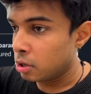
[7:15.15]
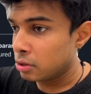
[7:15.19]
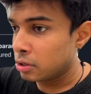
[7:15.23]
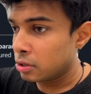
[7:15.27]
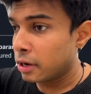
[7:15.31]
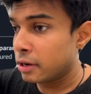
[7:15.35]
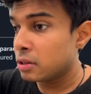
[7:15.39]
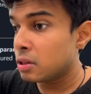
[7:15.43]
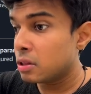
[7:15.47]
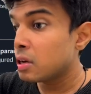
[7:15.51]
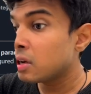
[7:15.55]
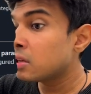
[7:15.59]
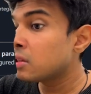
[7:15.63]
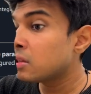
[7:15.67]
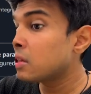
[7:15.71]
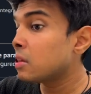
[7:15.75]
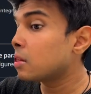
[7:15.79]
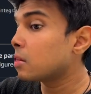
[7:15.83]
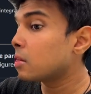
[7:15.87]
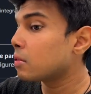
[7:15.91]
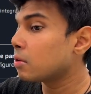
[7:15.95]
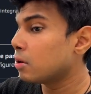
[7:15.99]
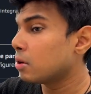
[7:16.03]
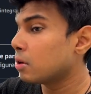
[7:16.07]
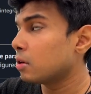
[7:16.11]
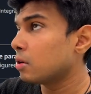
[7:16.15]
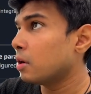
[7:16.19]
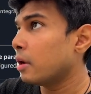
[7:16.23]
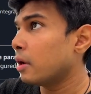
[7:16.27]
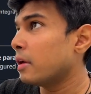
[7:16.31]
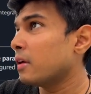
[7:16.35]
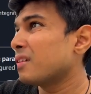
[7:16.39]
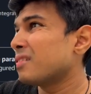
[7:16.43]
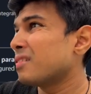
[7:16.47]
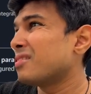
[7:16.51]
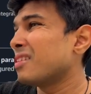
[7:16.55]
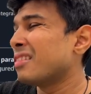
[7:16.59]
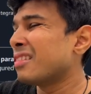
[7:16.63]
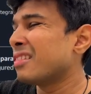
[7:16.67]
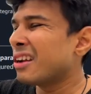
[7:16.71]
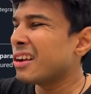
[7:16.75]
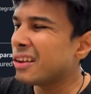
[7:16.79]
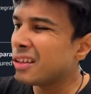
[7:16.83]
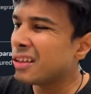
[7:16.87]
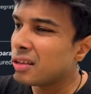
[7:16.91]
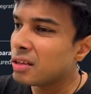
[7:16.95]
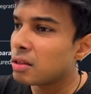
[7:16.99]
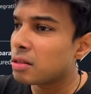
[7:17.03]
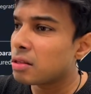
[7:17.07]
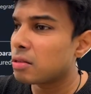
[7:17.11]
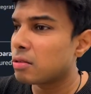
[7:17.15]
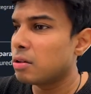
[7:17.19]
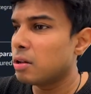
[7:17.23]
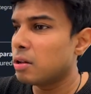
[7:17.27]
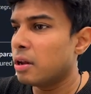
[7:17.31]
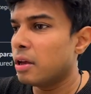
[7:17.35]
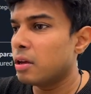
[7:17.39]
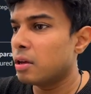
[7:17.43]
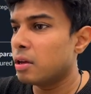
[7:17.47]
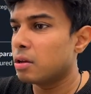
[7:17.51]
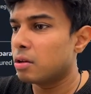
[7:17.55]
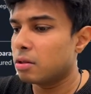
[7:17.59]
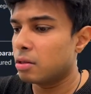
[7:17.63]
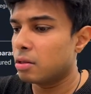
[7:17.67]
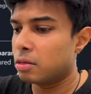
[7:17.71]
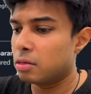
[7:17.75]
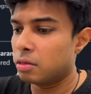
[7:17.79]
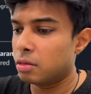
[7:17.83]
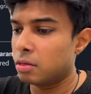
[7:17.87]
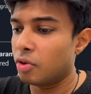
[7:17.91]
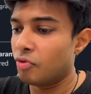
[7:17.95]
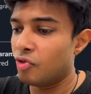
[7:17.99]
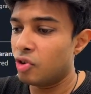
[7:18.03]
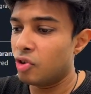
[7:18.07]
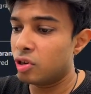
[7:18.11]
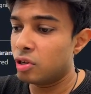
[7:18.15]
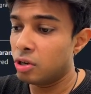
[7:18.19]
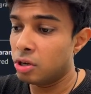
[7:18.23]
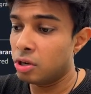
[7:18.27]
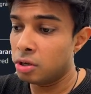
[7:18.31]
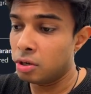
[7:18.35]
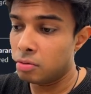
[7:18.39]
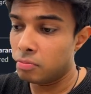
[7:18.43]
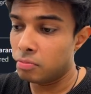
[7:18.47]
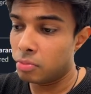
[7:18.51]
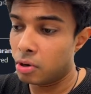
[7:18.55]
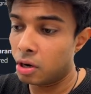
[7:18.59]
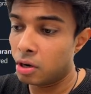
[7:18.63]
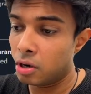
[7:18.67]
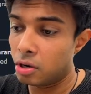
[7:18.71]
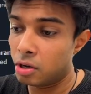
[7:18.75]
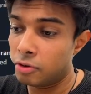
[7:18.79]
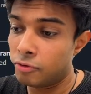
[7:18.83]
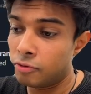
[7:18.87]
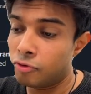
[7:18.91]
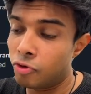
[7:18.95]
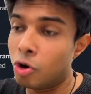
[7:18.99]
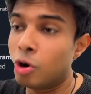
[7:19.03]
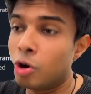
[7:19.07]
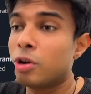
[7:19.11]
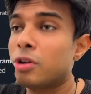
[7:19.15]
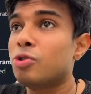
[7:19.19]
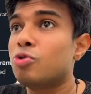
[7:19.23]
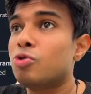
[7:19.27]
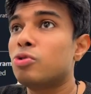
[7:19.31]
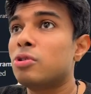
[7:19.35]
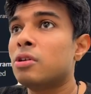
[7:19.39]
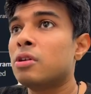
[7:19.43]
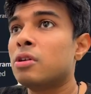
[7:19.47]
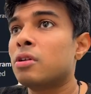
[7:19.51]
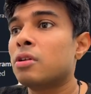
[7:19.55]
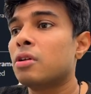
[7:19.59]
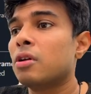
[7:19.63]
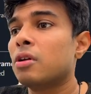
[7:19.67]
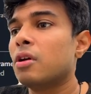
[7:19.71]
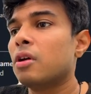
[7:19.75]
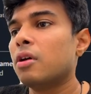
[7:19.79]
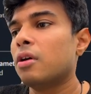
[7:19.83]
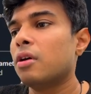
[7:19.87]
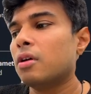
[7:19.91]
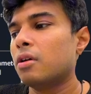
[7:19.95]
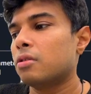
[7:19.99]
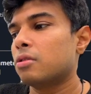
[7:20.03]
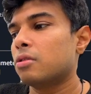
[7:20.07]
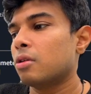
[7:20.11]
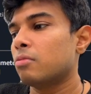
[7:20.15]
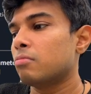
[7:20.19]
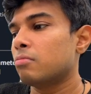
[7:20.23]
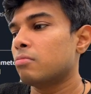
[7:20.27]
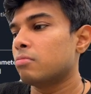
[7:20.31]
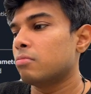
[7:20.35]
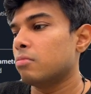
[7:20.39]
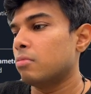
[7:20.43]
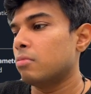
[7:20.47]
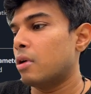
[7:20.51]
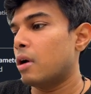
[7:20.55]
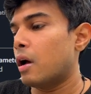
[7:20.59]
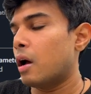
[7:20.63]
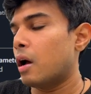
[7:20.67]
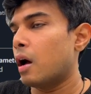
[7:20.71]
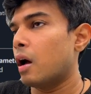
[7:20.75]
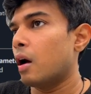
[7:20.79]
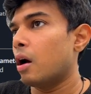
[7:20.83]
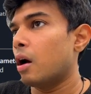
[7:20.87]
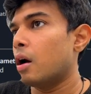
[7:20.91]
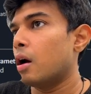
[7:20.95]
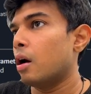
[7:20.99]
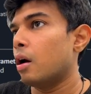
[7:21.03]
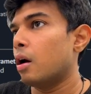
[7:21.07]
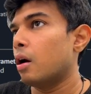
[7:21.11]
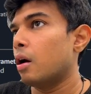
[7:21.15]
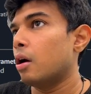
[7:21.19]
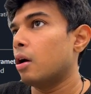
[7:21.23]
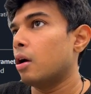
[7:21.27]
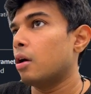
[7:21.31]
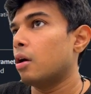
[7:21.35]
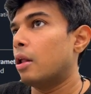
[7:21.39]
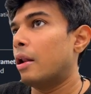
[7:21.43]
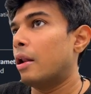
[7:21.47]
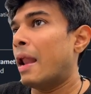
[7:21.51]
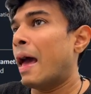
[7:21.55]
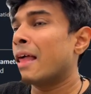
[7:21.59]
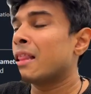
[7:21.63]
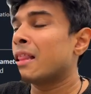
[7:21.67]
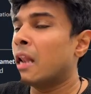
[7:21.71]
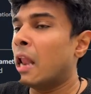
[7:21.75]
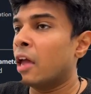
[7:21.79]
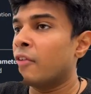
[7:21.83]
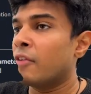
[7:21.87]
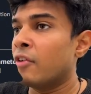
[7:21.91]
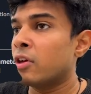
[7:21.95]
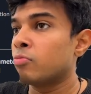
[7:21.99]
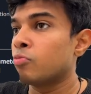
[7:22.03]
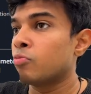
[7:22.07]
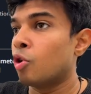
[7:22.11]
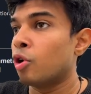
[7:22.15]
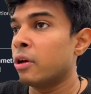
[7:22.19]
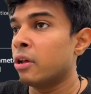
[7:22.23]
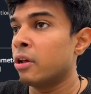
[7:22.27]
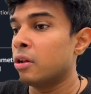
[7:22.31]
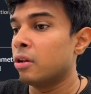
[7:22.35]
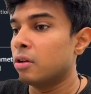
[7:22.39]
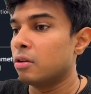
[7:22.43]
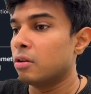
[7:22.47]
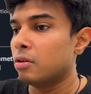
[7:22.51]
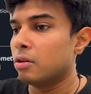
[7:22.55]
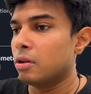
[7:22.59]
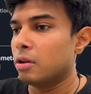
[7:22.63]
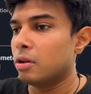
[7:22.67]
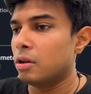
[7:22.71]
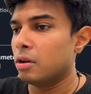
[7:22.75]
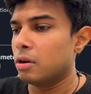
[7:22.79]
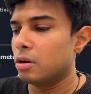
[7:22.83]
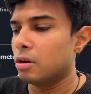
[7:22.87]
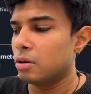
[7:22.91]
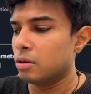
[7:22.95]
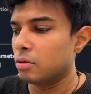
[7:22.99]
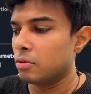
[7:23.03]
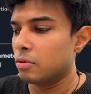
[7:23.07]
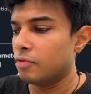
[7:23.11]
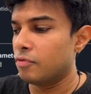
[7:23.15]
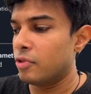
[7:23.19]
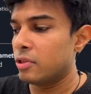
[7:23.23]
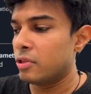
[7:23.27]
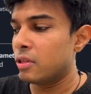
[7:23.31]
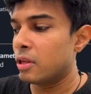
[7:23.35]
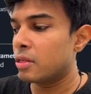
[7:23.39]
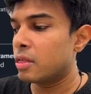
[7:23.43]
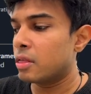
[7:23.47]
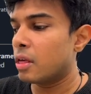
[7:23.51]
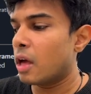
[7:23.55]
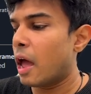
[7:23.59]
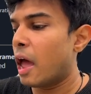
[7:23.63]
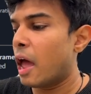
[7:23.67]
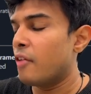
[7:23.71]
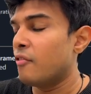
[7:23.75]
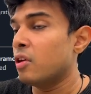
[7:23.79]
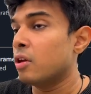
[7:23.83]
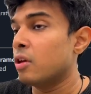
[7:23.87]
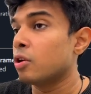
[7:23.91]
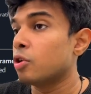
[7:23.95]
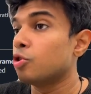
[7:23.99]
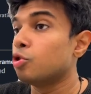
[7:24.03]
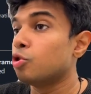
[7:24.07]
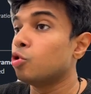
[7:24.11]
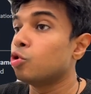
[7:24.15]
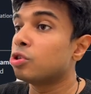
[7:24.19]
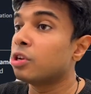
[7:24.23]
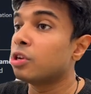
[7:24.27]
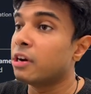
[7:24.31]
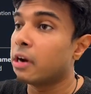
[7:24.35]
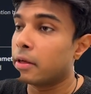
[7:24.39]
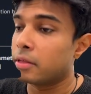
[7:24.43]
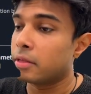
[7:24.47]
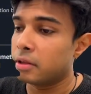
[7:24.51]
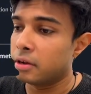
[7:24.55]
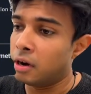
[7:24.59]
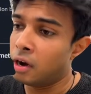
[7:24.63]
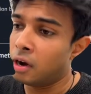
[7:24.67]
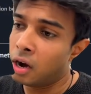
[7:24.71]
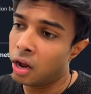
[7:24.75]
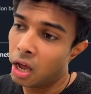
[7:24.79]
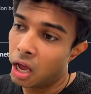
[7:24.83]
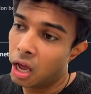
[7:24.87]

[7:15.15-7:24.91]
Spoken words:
30 seconds is like generally is like sufficient, but if you are using some large language model which is having a huge data set,